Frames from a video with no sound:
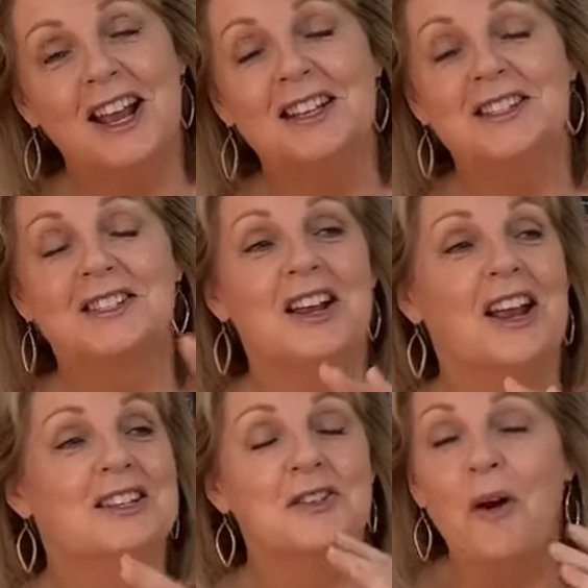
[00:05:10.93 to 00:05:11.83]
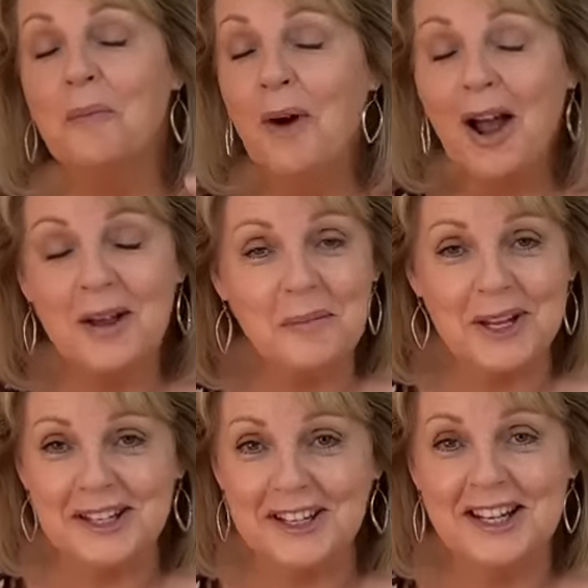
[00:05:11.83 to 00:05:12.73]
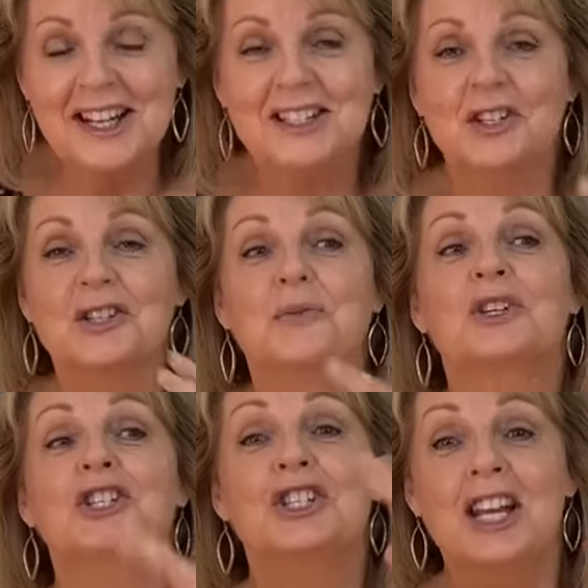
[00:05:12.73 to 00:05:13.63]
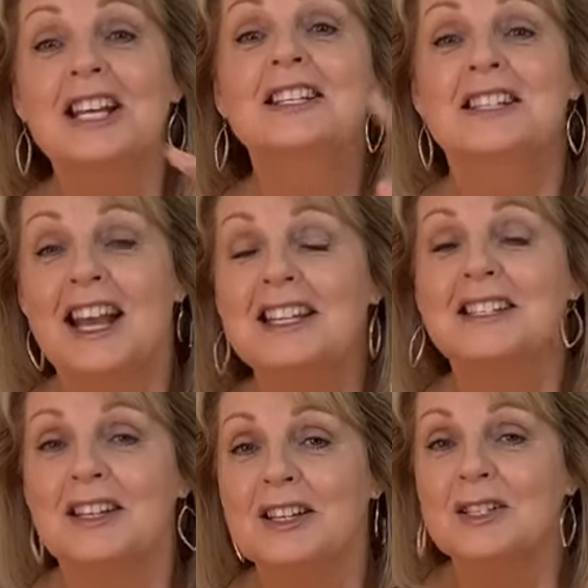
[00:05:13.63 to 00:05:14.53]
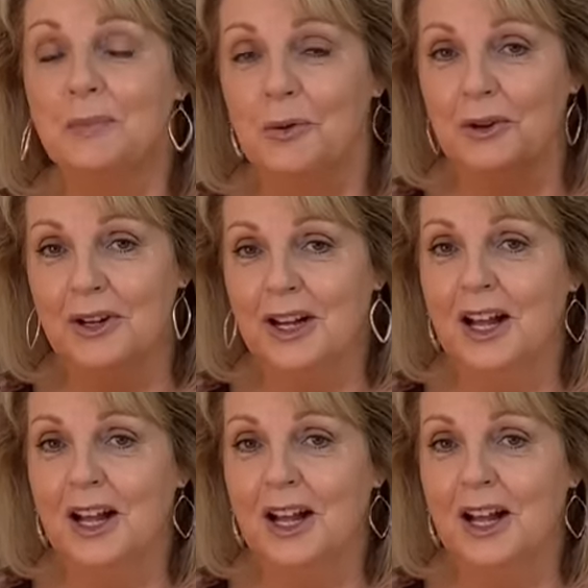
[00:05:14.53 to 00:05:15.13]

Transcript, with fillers: it's, it's not my opinion, it's just what she says in this book.